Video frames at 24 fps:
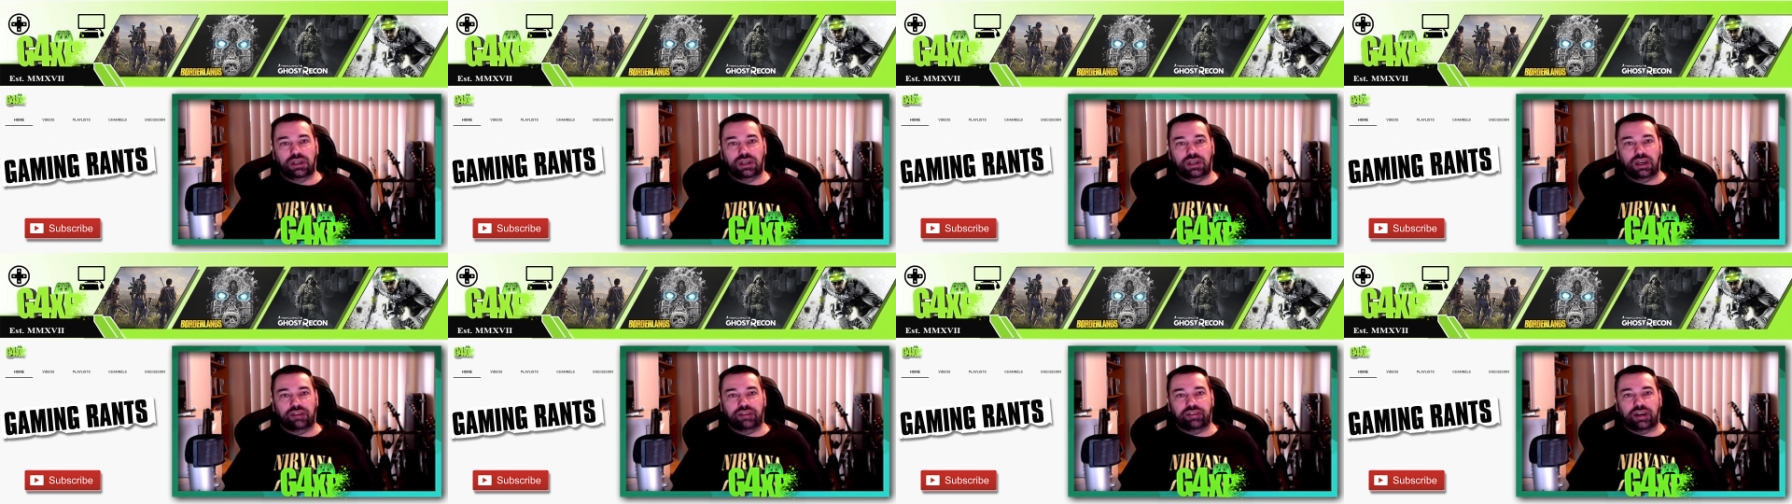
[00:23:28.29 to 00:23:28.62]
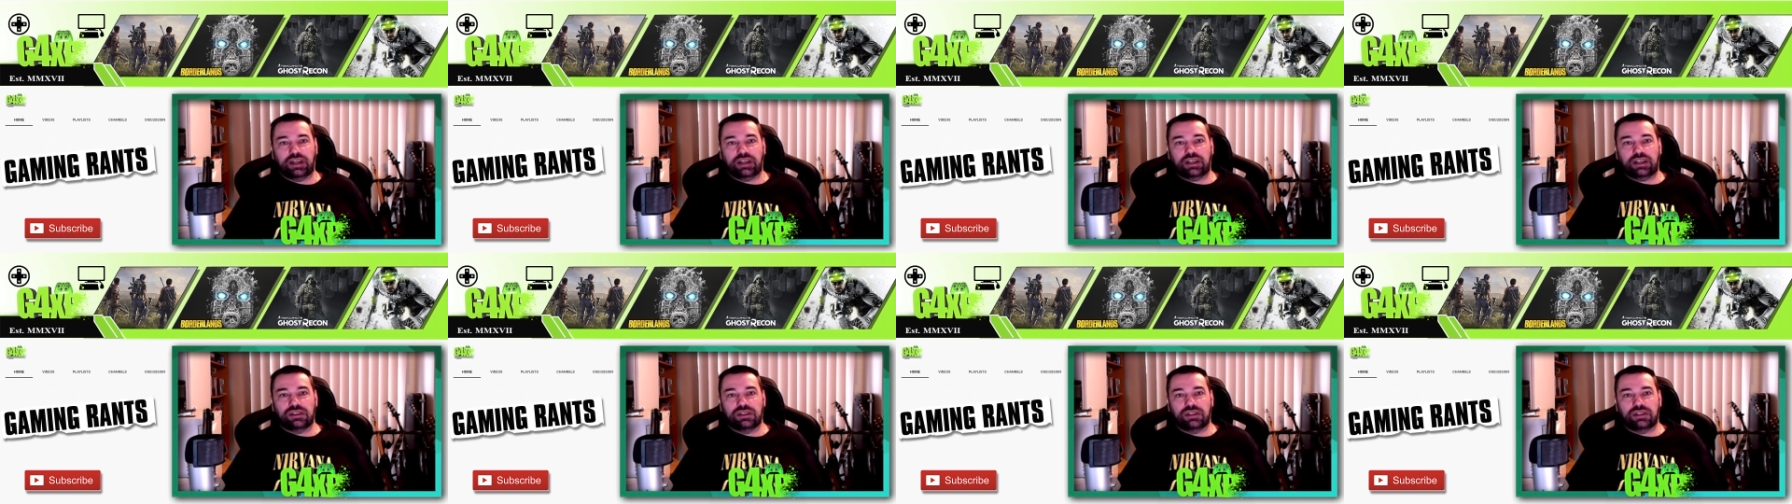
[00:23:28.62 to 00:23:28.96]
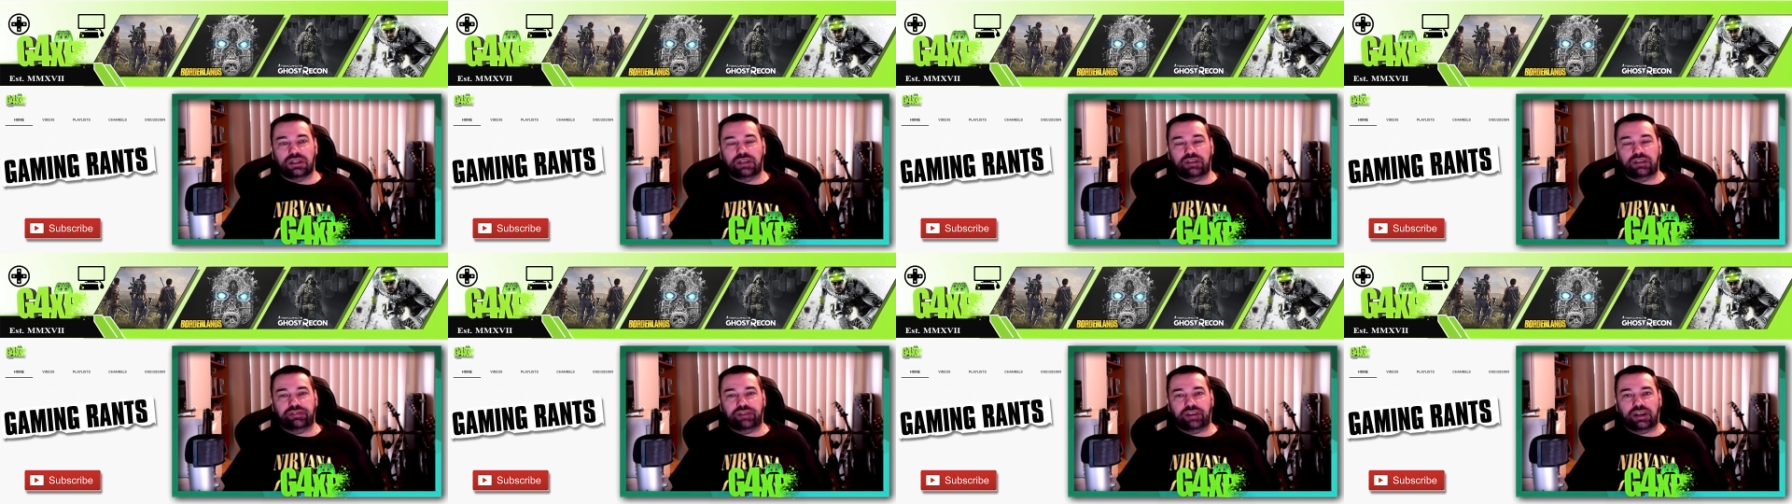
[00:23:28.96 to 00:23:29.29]
If I can,
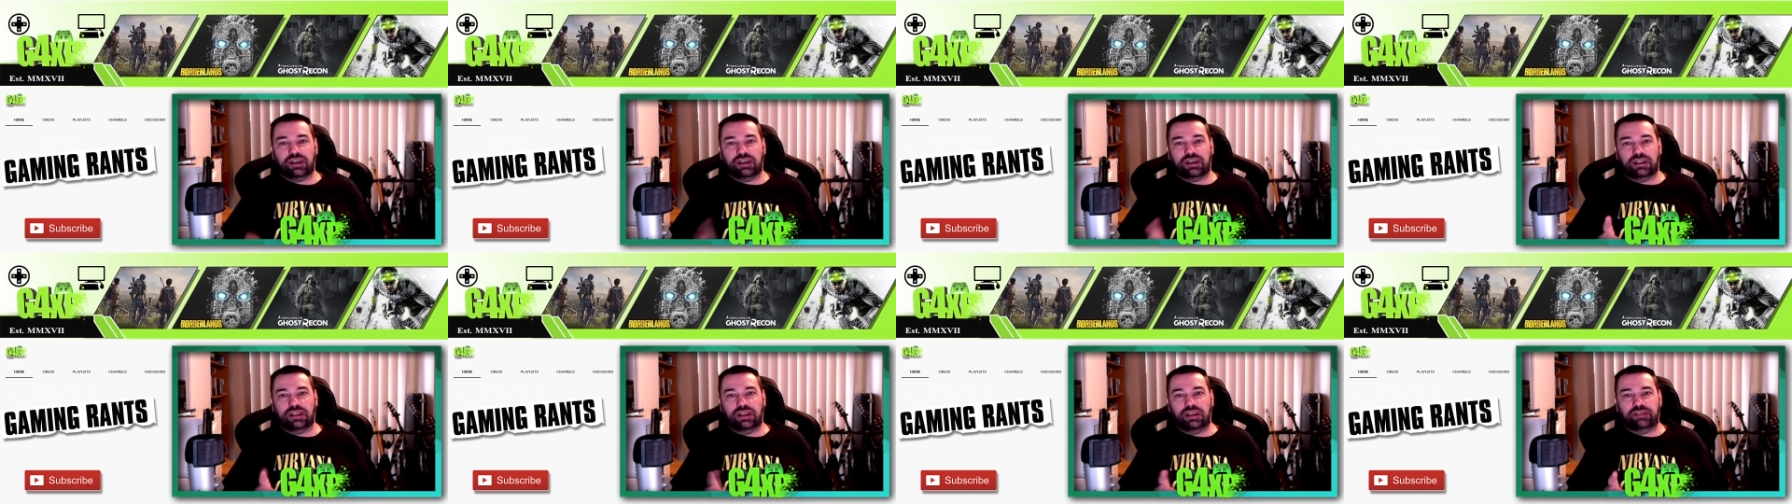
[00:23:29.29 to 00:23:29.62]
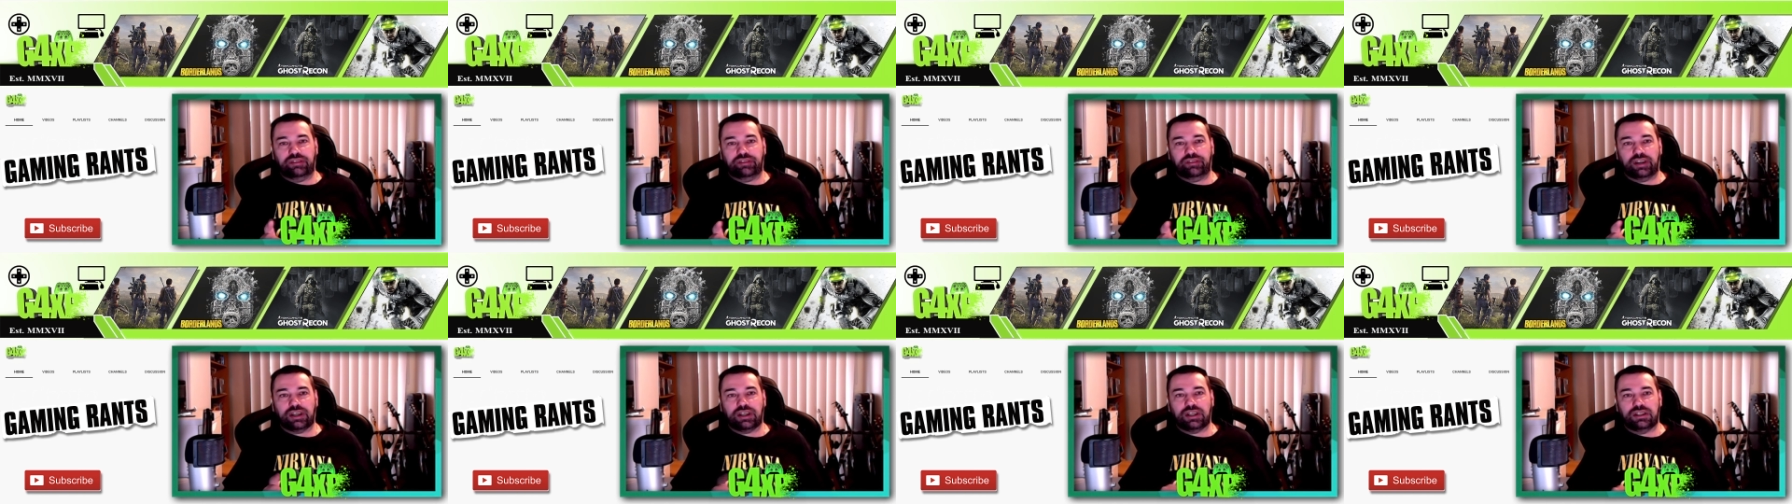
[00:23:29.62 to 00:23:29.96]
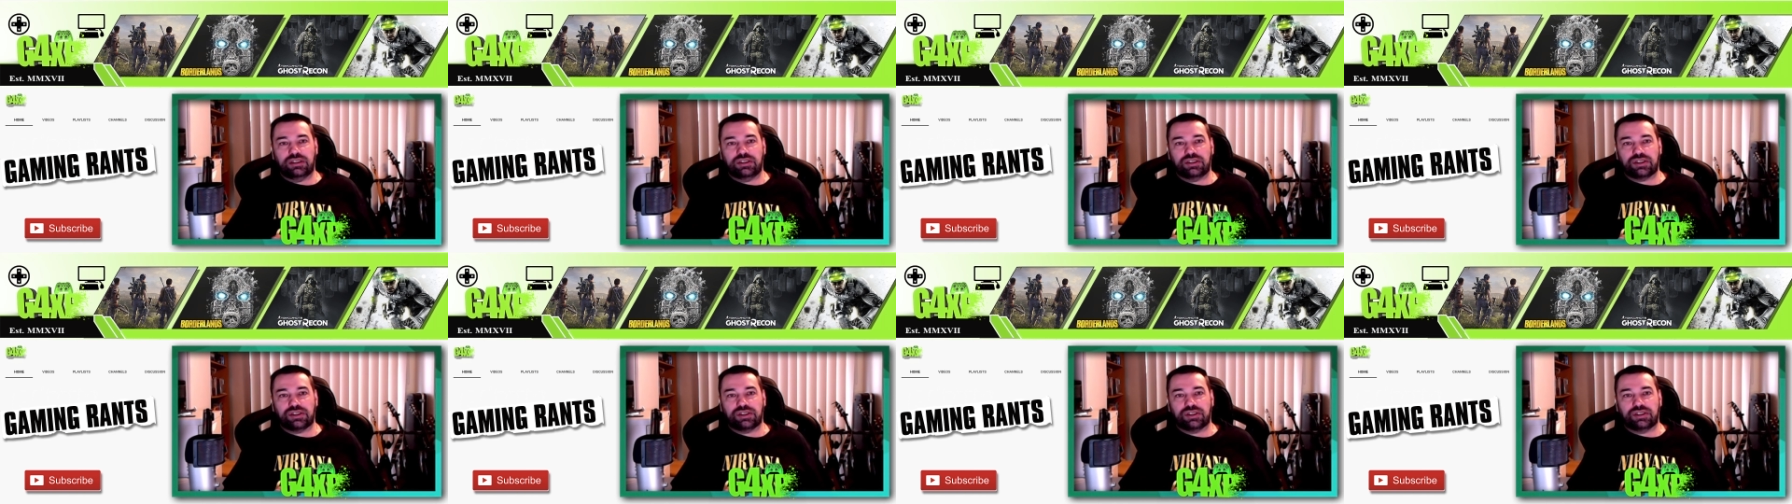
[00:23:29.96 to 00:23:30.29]
if I if I can
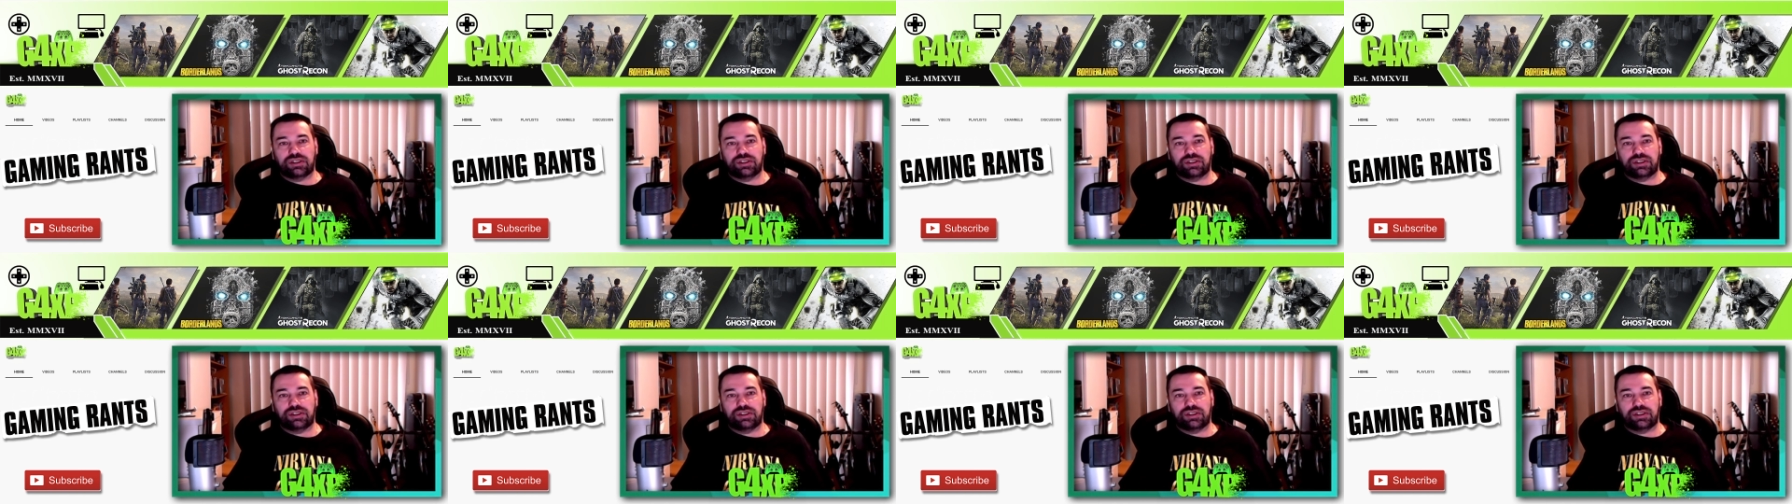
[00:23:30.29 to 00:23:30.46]
just